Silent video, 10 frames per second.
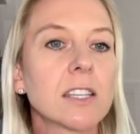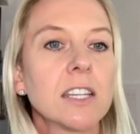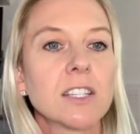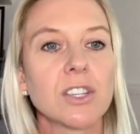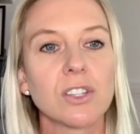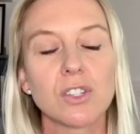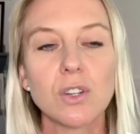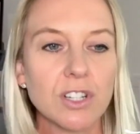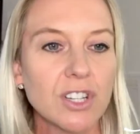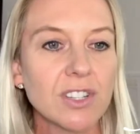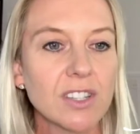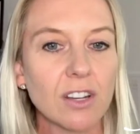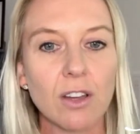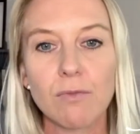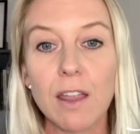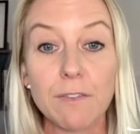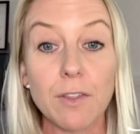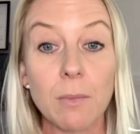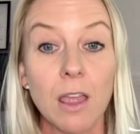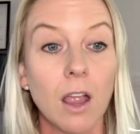and into structures that aren't right for them,